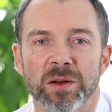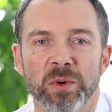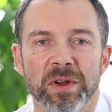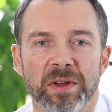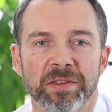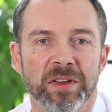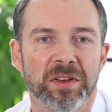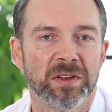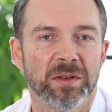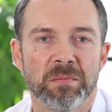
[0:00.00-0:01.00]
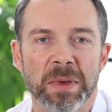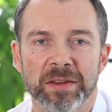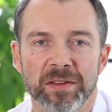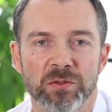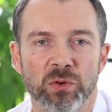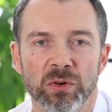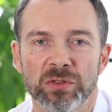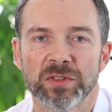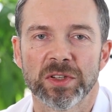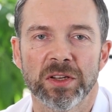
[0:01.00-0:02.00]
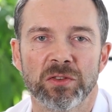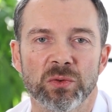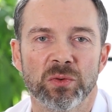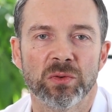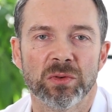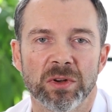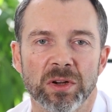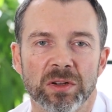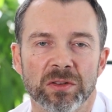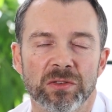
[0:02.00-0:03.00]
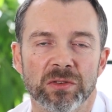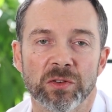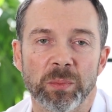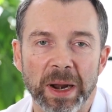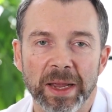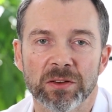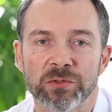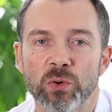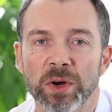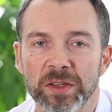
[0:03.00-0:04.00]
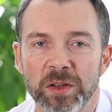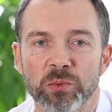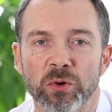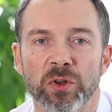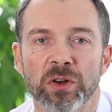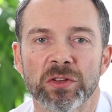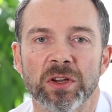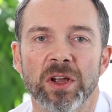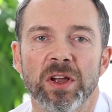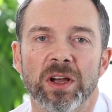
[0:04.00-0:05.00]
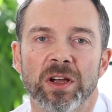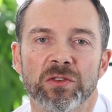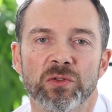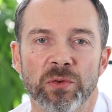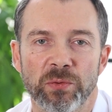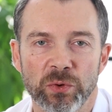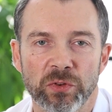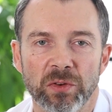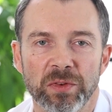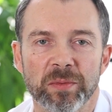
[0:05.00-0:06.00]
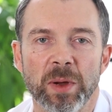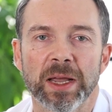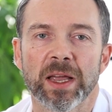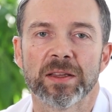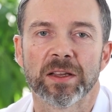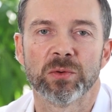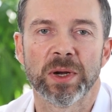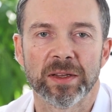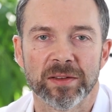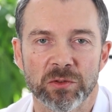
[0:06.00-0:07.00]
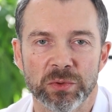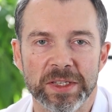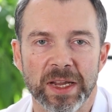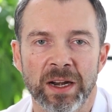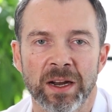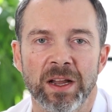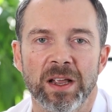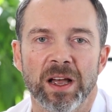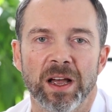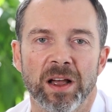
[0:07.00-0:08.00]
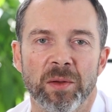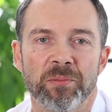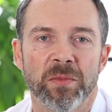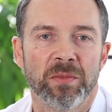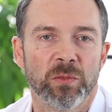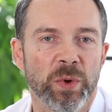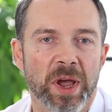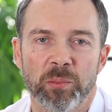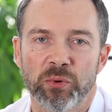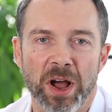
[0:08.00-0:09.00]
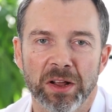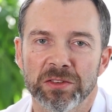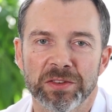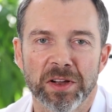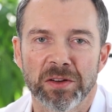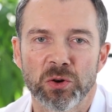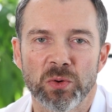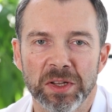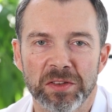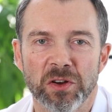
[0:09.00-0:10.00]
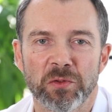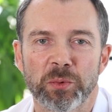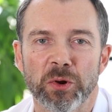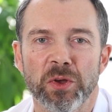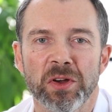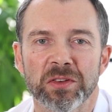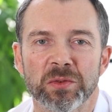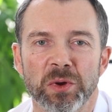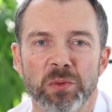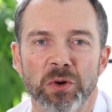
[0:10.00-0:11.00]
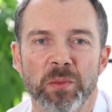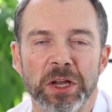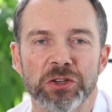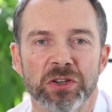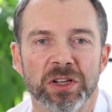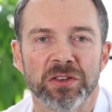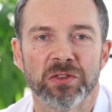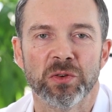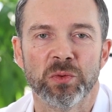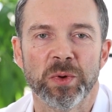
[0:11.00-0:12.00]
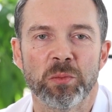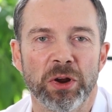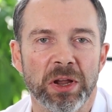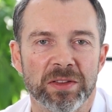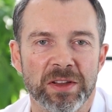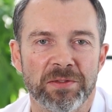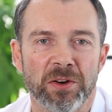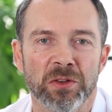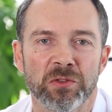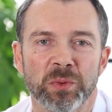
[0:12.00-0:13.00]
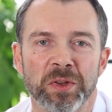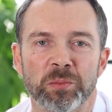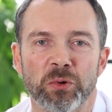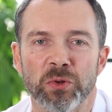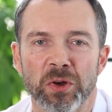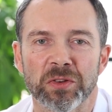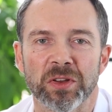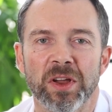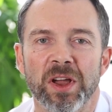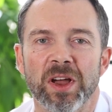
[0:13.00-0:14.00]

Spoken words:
we have seen a massive growth into the supply of quality product to the food service market as well as in retail. We are proud of our quality of product. We want to make sure that we bring a difference with product